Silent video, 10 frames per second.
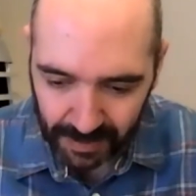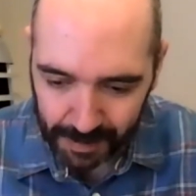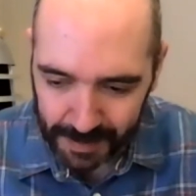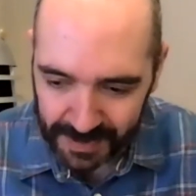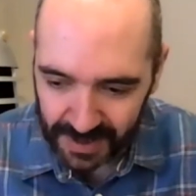
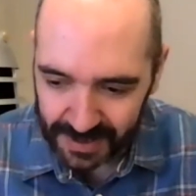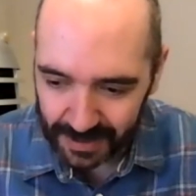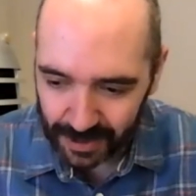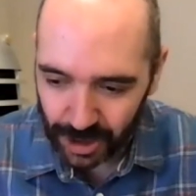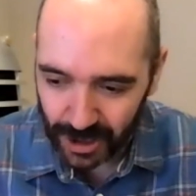BBC's
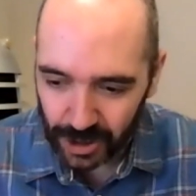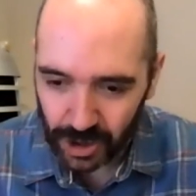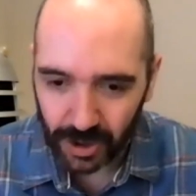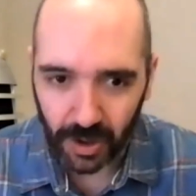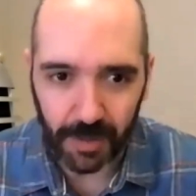had to change
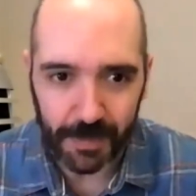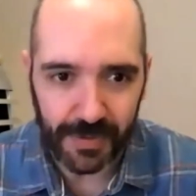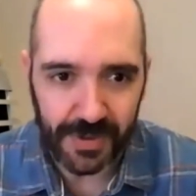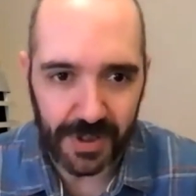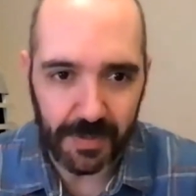a lot, and
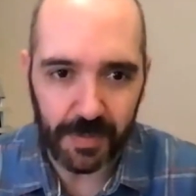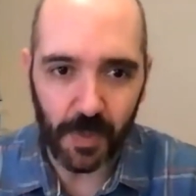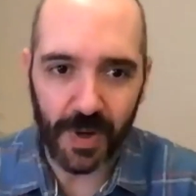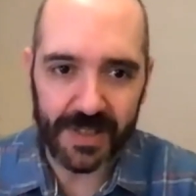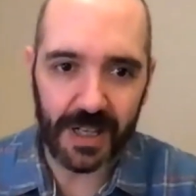obviously the
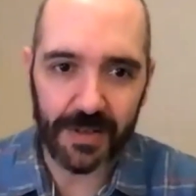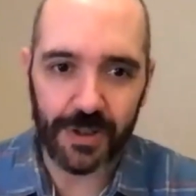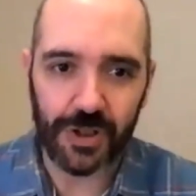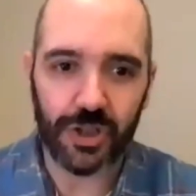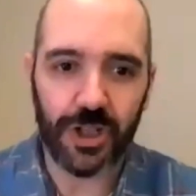way
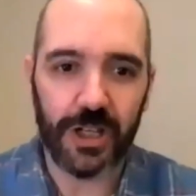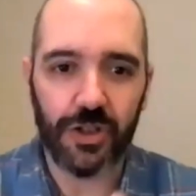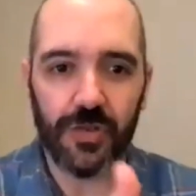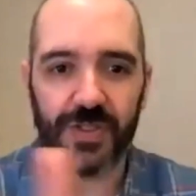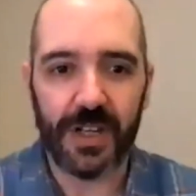television's
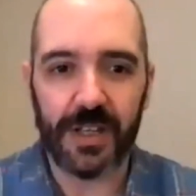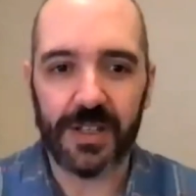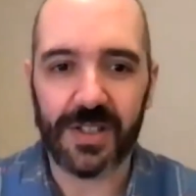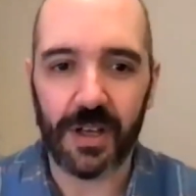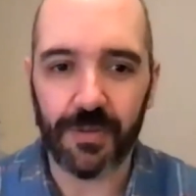changed, you've said it
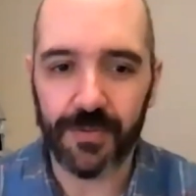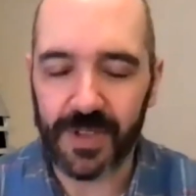yourself,